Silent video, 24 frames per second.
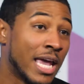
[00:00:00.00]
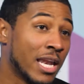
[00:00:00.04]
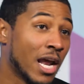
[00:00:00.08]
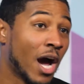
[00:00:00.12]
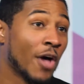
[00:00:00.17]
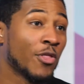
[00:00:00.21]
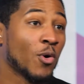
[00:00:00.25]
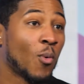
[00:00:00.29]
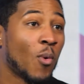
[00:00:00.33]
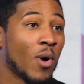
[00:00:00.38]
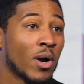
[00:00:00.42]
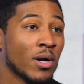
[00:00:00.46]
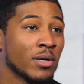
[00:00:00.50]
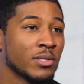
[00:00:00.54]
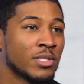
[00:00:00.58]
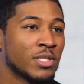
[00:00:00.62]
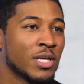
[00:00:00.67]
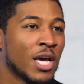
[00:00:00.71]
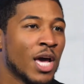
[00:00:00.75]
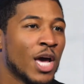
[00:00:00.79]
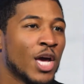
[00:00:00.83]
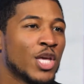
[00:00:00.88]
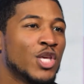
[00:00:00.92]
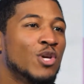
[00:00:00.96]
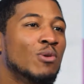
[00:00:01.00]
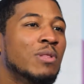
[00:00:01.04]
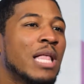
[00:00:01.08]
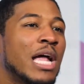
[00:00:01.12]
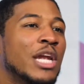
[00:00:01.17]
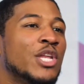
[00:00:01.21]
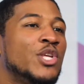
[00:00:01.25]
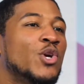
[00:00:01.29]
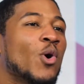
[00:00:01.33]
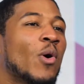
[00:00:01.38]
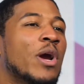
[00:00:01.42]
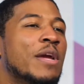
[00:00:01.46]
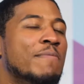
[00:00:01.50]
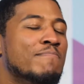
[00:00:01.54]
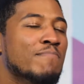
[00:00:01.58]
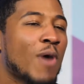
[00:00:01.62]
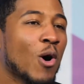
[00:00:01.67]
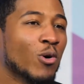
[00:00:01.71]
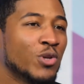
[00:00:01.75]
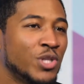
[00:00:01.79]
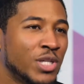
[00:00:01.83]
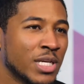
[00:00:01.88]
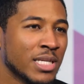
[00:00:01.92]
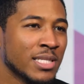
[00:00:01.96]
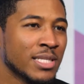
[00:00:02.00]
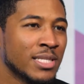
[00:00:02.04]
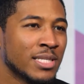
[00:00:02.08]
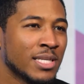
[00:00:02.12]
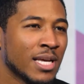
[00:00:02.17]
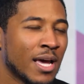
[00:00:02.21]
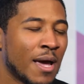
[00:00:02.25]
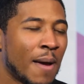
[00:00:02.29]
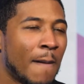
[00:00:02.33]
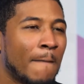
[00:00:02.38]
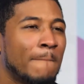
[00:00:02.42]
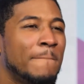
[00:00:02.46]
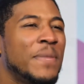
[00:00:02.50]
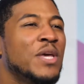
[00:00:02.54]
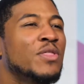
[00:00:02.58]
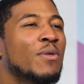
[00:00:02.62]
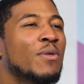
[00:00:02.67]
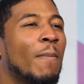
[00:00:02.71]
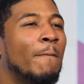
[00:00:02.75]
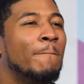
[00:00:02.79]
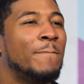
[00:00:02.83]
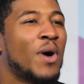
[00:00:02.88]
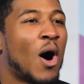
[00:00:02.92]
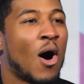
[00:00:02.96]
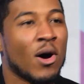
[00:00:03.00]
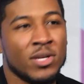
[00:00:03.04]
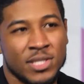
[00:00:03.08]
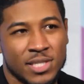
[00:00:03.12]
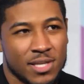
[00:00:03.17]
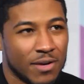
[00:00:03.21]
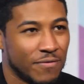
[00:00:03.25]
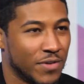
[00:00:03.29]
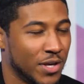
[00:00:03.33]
In other words, you let your emotions be the boss of